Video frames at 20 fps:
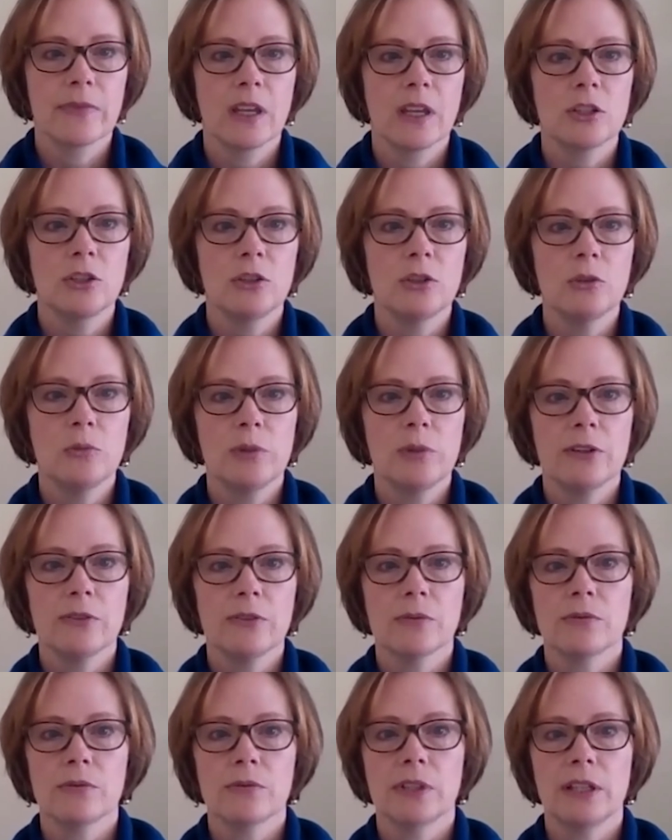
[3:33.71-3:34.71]
2 bills
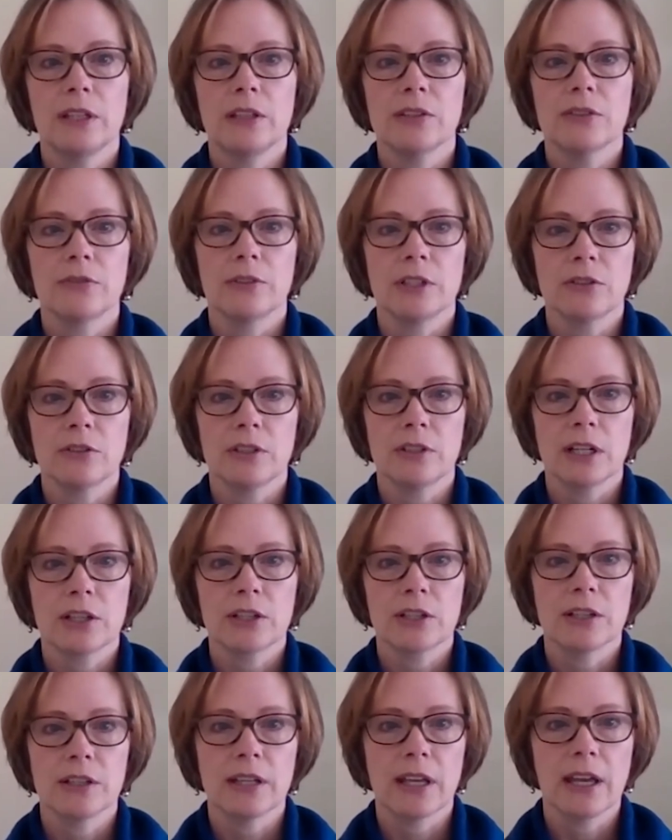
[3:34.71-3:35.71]
were released for
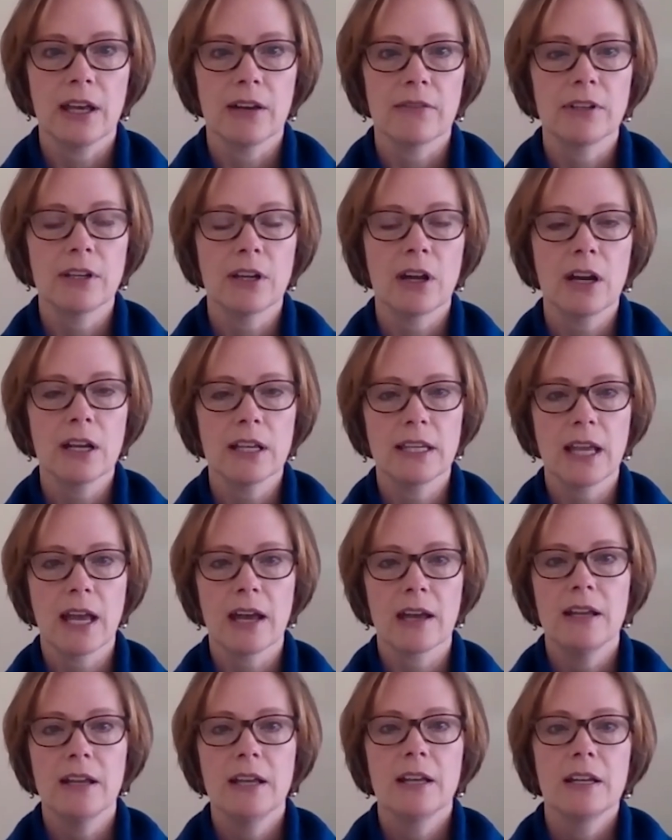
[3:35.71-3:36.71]
introduction that have not
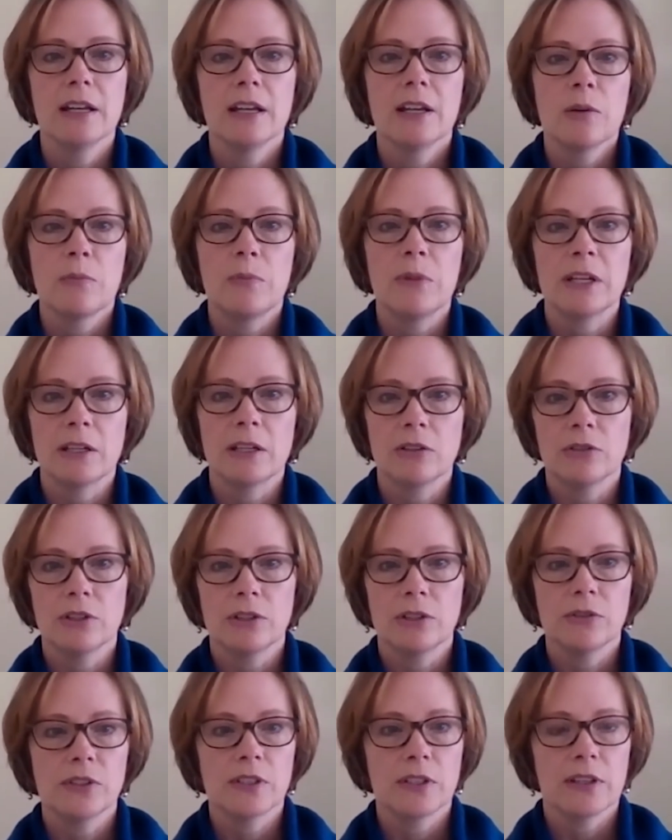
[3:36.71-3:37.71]
yet been
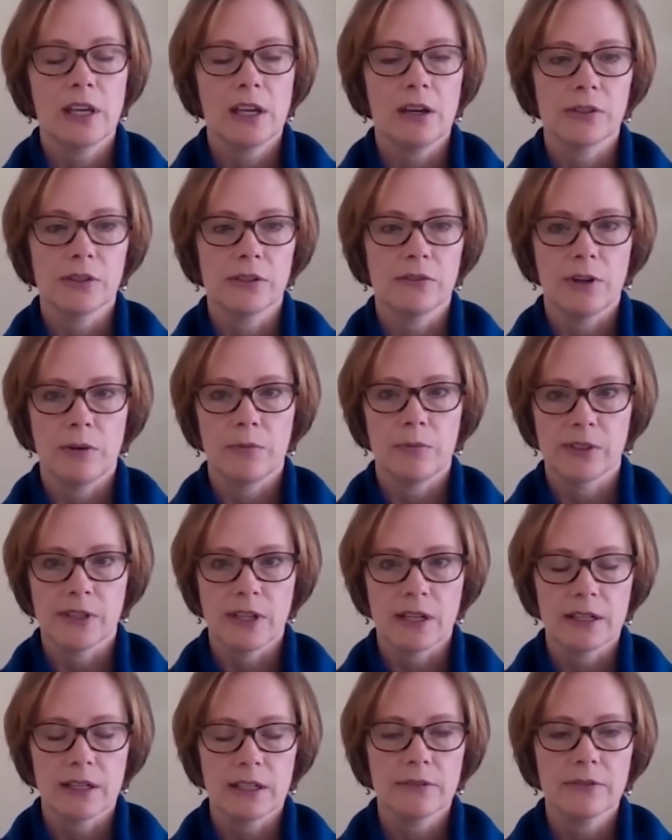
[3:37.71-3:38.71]
introduced to the House of
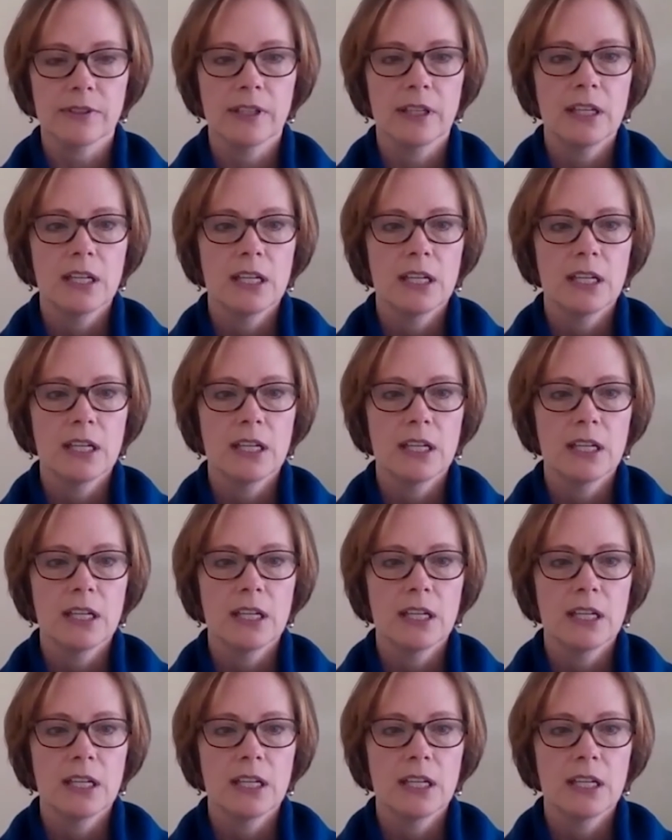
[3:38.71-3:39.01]
Representatives.